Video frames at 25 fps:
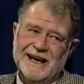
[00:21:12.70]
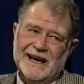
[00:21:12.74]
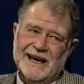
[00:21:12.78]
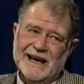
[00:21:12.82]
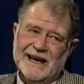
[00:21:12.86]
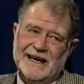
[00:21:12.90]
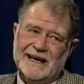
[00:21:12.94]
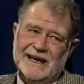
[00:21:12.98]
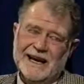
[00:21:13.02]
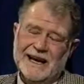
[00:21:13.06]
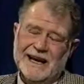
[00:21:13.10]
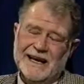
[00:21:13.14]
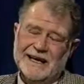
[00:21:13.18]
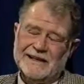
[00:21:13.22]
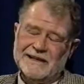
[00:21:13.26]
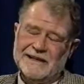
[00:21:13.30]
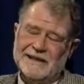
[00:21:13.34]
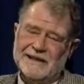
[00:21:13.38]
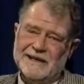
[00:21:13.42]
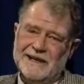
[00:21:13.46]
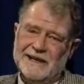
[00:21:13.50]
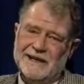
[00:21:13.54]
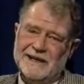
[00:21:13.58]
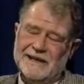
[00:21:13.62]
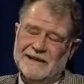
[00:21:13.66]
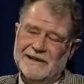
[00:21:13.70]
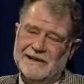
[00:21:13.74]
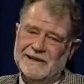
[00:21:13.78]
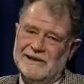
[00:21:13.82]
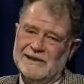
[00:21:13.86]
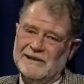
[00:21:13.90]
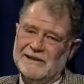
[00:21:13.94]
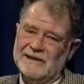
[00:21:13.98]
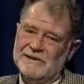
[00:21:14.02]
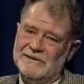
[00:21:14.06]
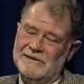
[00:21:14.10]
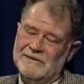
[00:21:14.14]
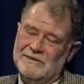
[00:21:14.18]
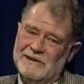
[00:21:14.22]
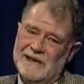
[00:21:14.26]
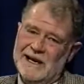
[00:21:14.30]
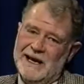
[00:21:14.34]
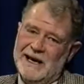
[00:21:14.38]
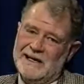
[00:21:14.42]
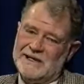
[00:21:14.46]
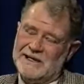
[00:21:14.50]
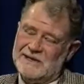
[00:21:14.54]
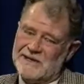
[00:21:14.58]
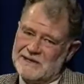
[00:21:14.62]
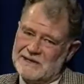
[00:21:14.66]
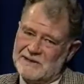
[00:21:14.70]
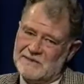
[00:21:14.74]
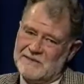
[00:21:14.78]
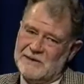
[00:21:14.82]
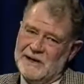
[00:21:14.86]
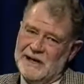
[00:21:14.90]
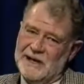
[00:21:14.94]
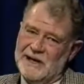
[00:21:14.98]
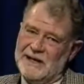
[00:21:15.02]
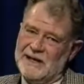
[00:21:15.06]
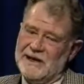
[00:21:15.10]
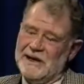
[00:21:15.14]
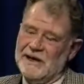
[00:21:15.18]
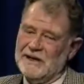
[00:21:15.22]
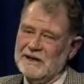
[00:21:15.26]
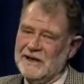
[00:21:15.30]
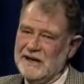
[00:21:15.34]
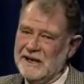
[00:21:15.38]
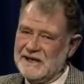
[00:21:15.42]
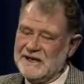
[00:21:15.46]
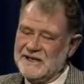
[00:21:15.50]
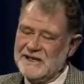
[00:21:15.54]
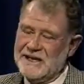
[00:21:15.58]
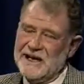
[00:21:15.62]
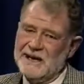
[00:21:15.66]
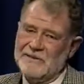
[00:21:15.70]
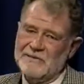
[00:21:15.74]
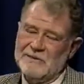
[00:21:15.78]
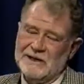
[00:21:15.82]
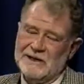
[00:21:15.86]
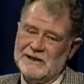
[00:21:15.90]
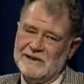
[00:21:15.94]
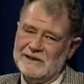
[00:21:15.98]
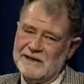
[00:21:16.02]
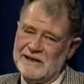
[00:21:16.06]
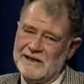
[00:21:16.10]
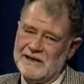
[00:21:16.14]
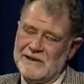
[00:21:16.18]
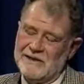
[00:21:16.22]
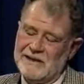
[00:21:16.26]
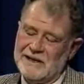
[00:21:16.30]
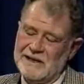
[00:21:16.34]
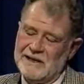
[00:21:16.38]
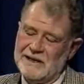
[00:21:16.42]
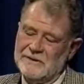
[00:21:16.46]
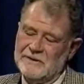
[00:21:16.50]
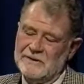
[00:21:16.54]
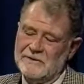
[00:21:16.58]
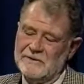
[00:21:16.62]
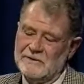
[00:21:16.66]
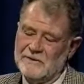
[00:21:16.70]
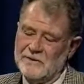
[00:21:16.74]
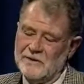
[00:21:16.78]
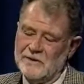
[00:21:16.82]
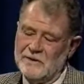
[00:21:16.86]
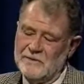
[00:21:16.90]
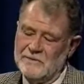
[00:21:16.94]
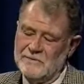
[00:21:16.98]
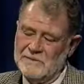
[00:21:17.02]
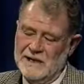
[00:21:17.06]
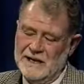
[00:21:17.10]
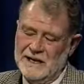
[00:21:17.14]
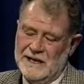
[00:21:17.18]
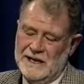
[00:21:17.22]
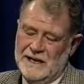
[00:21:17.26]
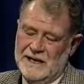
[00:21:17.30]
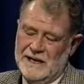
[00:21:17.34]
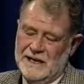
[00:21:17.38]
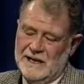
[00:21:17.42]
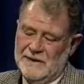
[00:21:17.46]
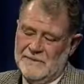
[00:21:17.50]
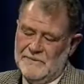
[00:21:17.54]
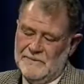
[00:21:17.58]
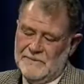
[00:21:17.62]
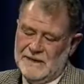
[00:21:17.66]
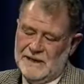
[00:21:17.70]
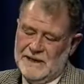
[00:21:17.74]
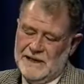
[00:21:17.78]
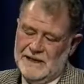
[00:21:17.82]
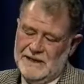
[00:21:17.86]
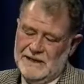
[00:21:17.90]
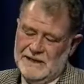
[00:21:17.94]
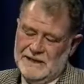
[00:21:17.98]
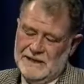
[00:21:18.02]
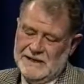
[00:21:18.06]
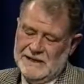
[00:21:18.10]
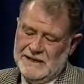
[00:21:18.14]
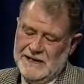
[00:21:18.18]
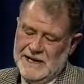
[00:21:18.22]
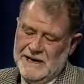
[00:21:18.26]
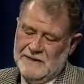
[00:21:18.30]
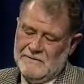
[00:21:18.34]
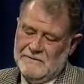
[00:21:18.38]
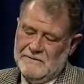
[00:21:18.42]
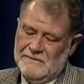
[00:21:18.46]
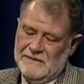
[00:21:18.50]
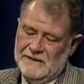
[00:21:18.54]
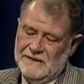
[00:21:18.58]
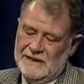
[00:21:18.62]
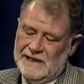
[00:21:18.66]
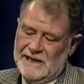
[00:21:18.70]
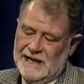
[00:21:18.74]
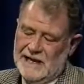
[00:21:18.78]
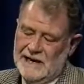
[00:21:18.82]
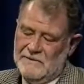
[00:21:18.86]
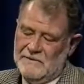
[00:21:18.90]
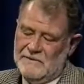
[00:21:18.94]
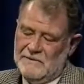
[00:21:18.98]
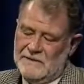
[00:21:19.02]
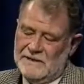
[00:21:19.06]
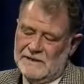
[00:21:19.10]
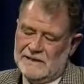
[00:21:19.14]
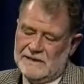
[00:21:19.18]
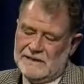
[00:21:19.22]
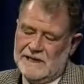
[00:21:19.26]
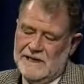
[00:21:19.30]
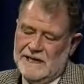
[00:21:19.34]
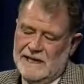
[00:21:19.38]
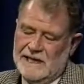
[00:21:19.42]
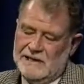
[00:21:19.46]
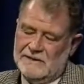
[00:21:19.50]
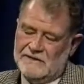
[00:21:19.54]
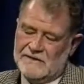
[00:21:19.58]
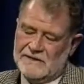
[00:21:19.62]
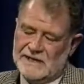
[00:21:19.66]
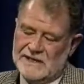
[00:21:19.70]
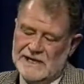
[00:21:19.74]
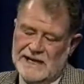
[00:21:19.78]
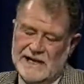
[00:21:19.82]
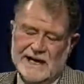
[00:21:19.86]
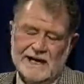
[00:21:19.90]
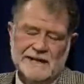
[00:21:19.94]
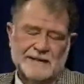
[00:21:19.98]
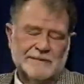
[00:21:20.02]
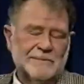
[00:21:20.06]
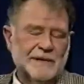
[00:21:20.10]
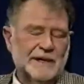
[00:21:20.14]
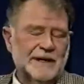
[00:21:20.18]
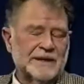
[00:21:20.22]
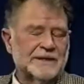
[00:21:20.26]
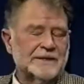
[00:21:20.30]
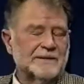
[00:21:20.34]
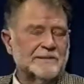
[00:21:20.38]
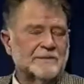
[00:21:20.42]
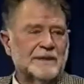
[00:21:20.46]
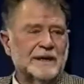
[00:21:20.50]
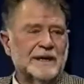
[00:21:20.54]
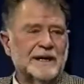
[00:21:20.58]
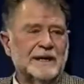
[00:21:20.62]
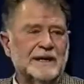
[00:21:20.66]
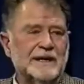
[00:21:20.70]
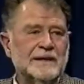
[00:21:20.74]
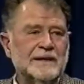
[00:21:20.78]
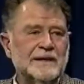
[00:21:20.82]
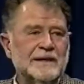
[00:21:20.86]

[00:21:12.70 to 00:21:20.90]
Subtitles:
And anticipating our next segment of healthcare reform, you know, I feel kind of sad about the way